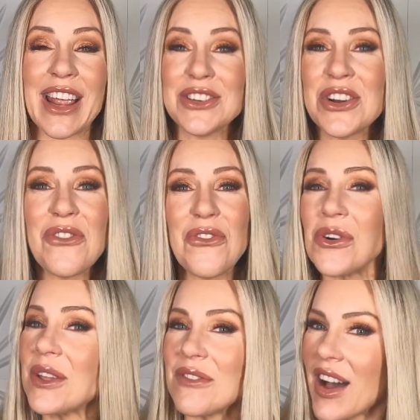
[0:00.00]
I turn
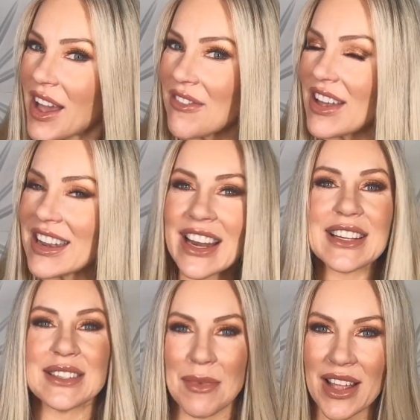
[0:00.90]
45
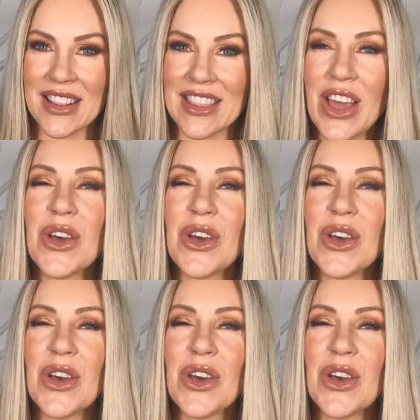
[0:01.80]
next month.